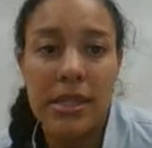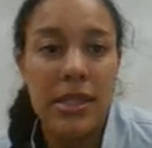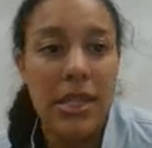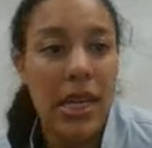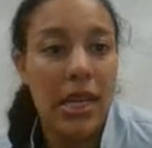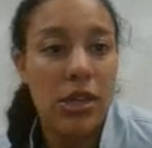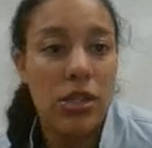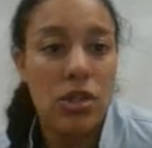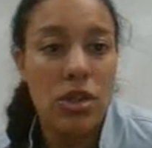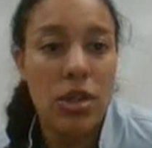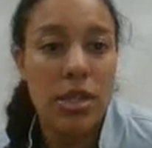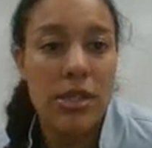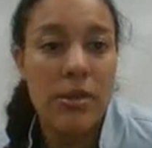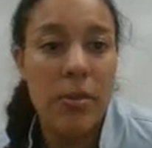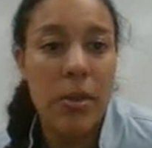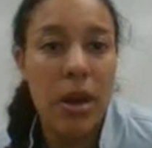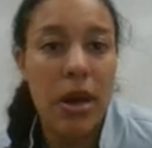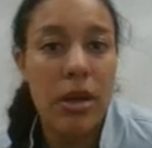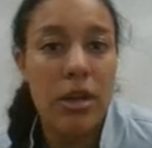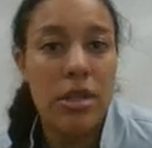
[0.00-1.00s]
the dangerous
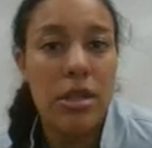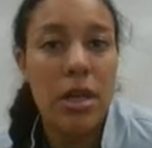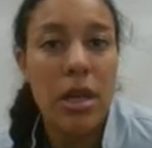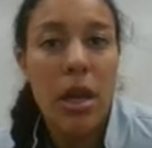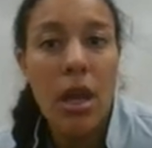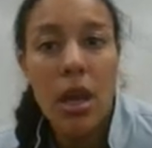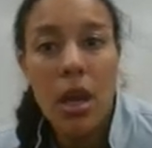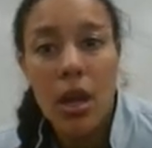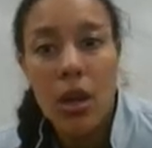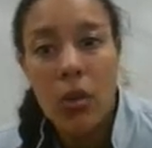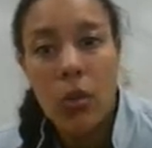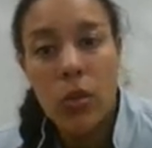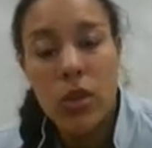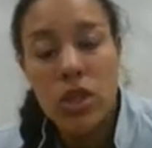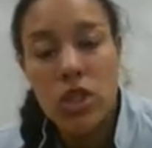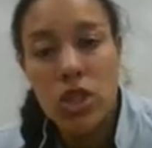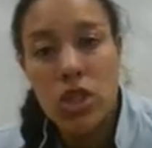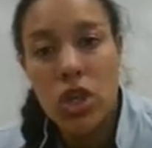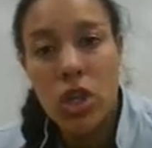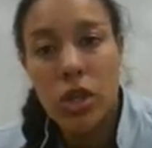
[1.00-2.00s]
part. We
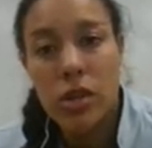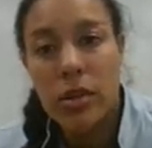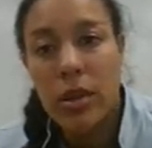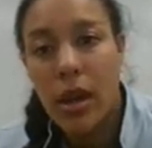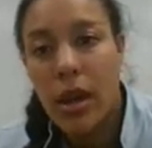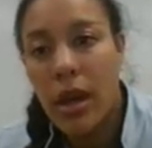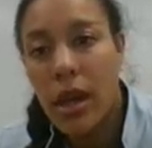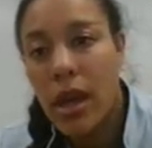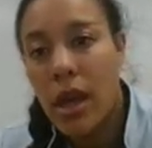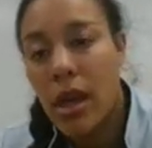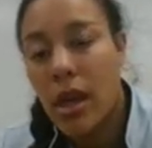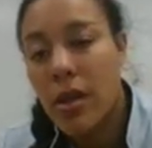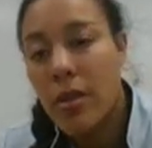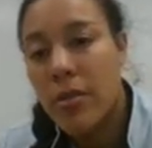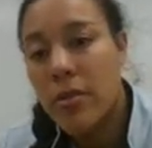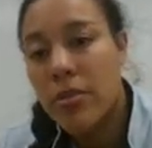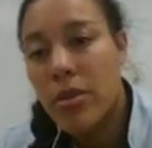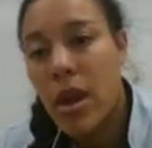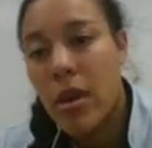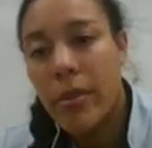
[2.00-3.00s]
should
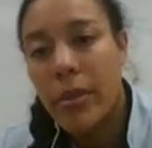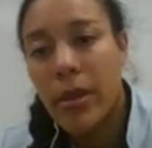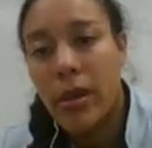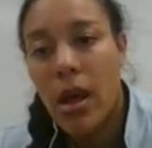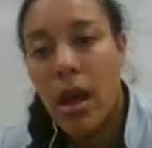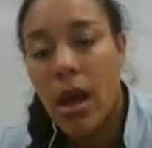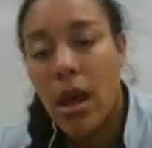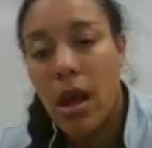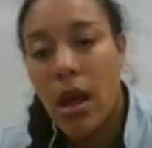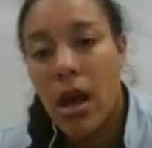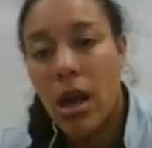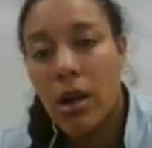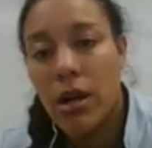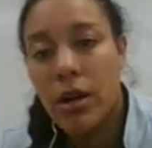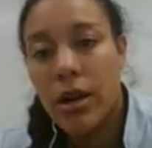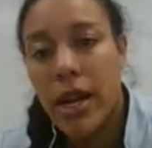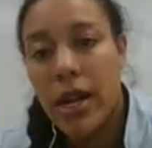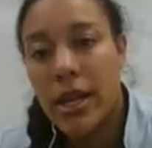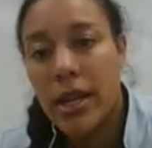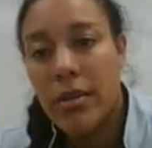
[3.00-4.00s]
probably
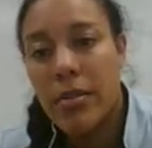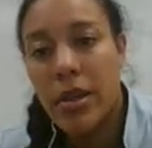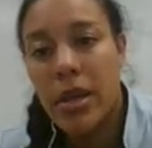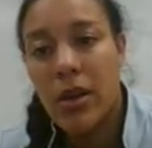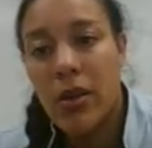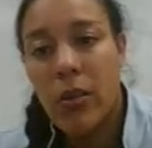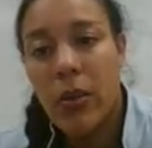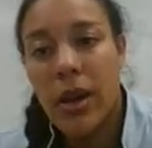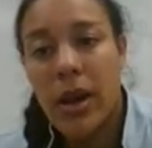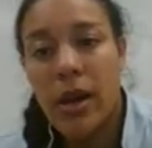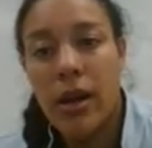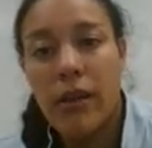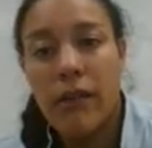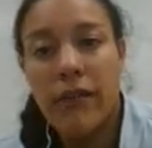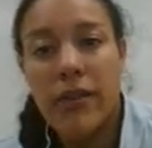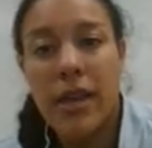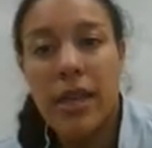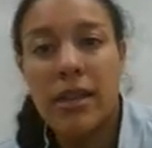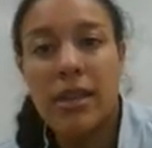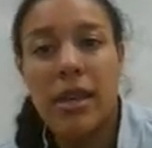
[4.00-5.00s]
already be aware
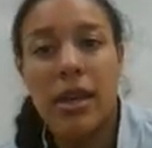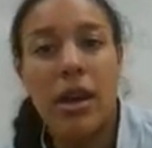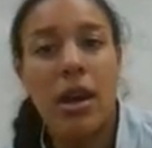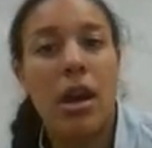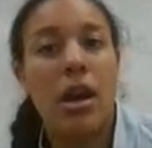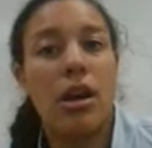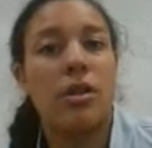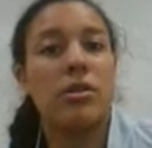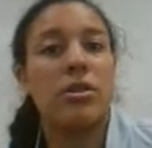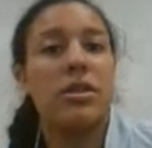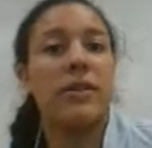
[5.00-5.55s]
of that there are